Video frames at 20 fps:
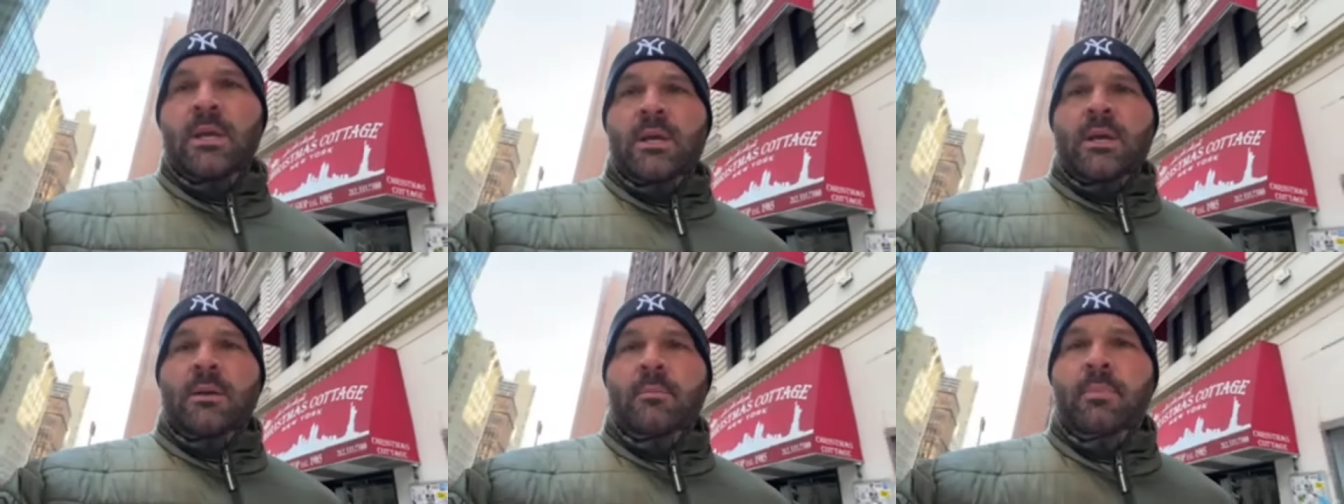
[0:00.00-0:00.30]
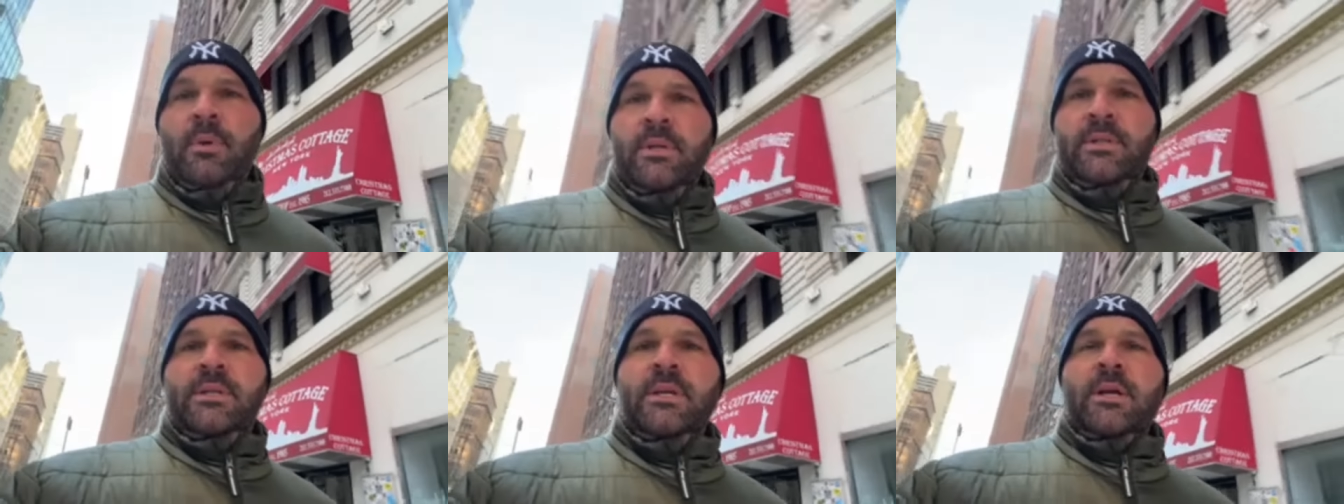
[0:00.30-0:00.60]

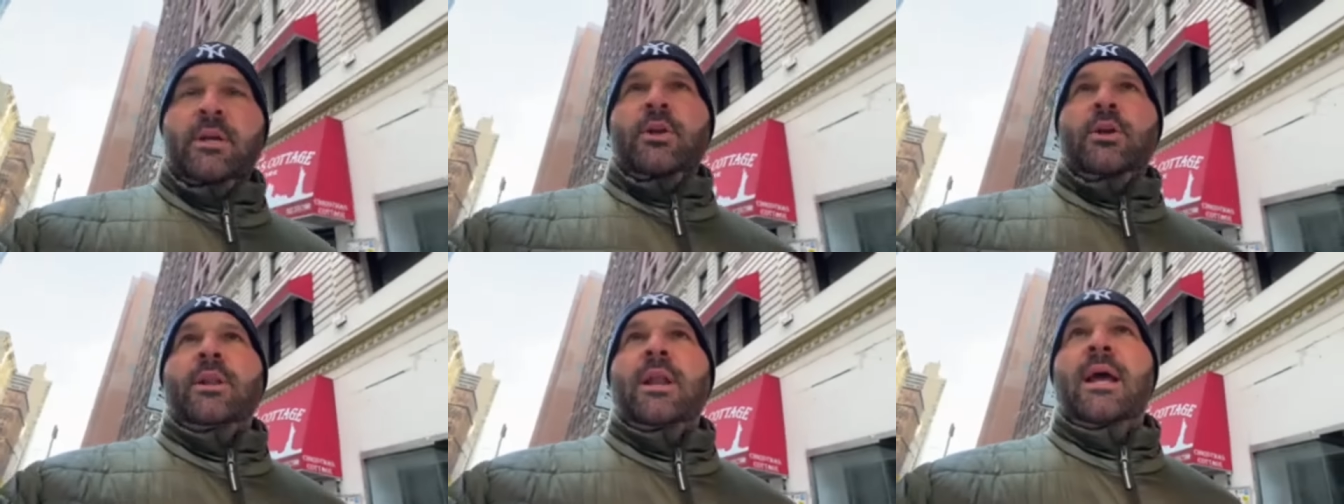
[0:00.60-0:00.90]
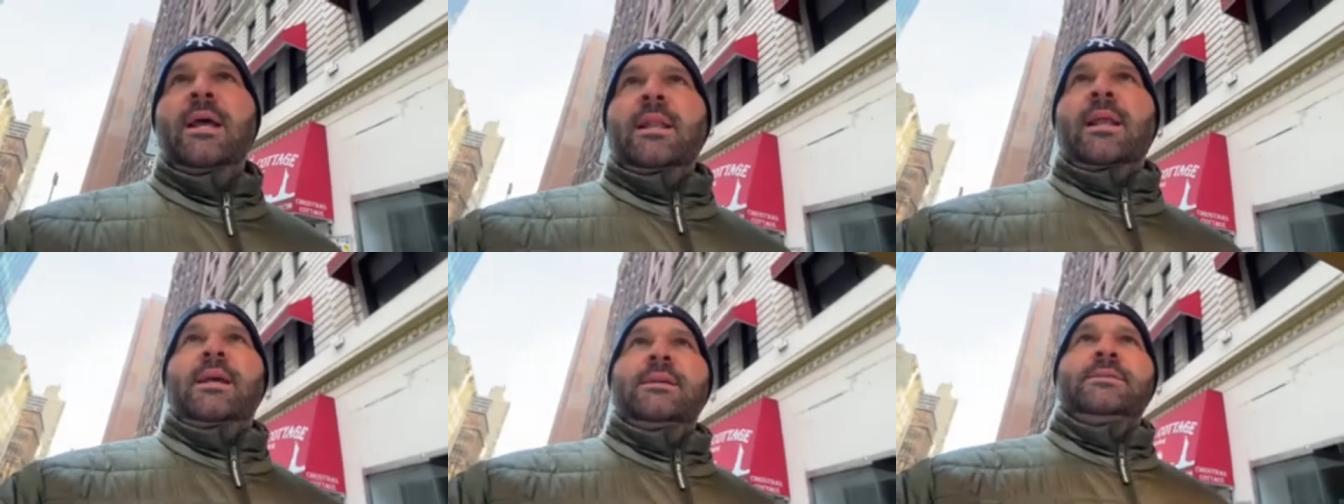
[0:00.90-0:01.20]
but uh, good night
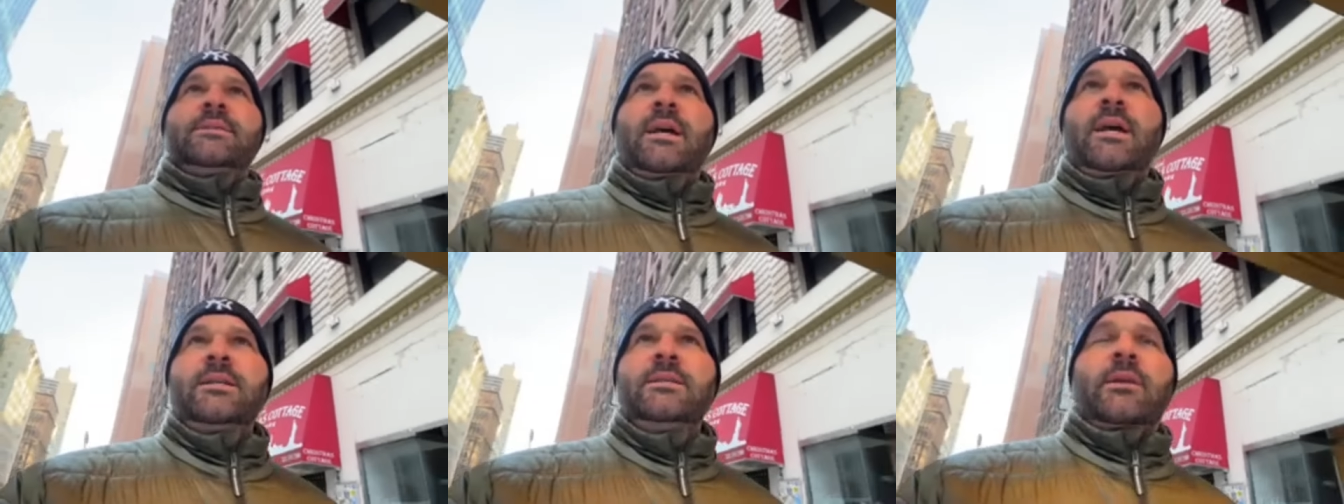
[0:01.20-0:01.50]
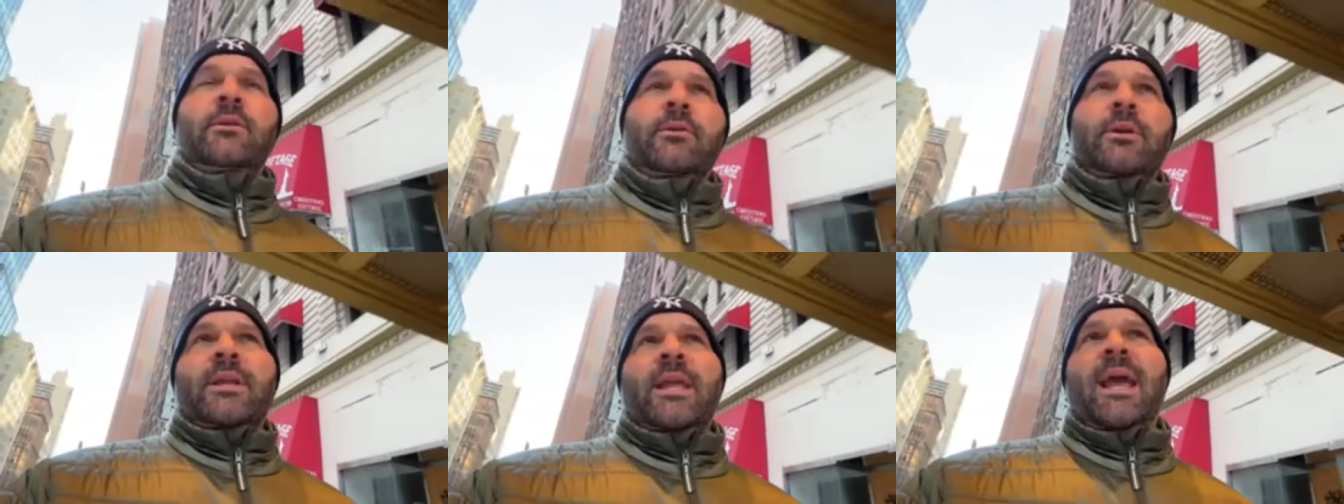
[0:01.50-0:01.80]
last night.
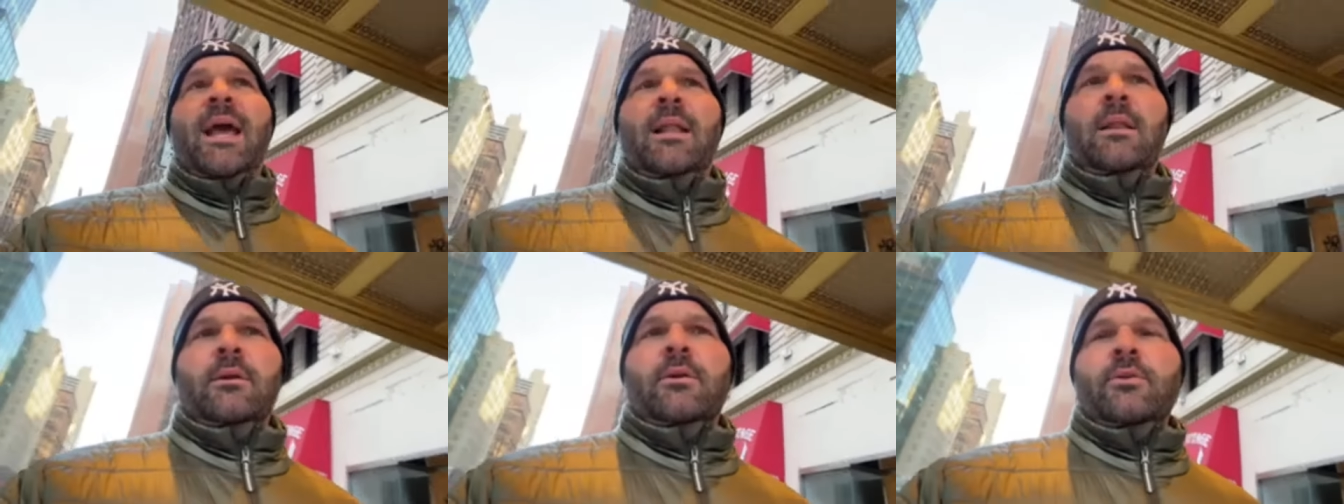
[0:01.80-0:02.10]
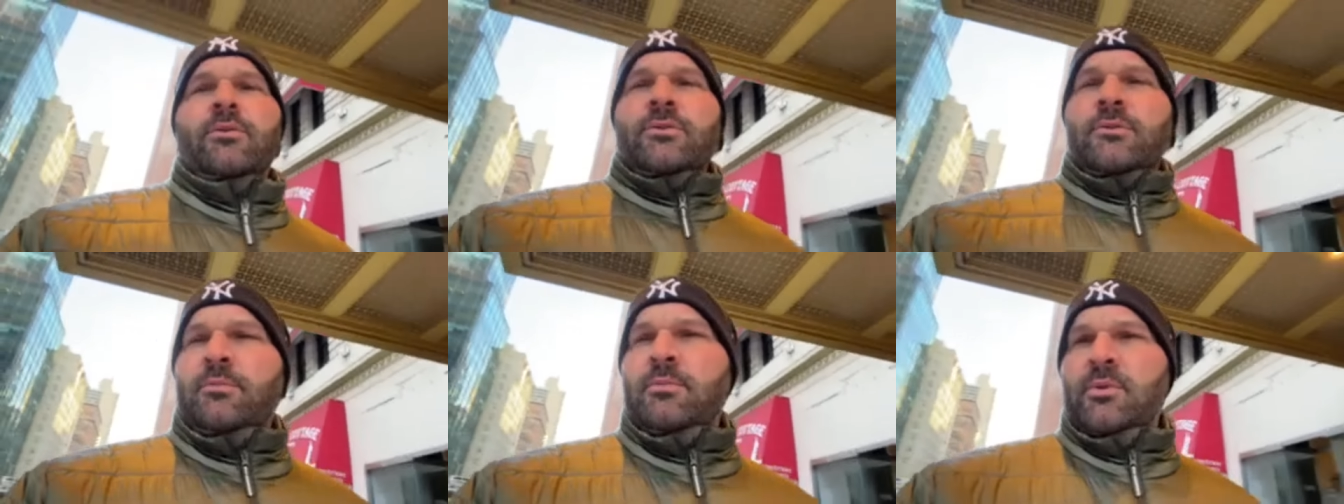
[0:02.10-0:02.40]
Dinner at Gallagher's.